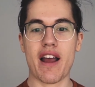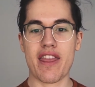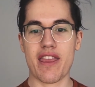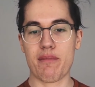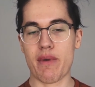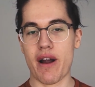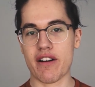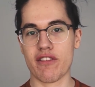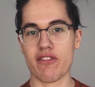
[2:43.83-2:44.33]
and
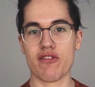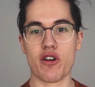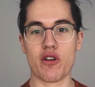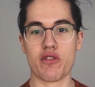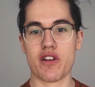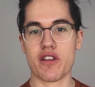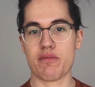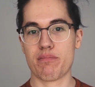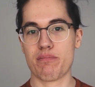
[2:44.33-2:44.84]
the
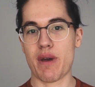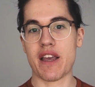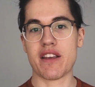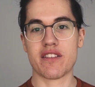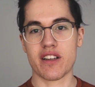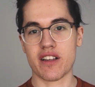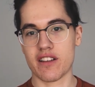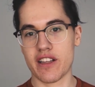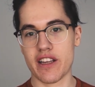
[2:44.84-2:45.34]
microphone is
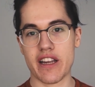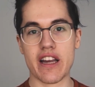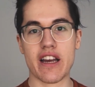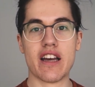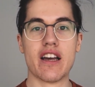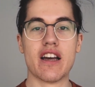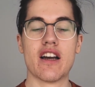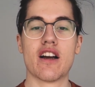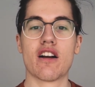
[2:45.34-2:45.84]
basically
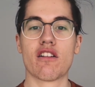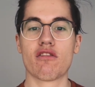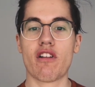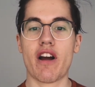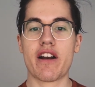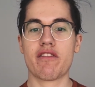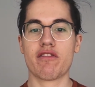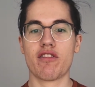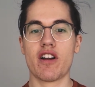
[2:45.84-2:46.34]

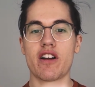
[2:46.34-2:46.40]
right in front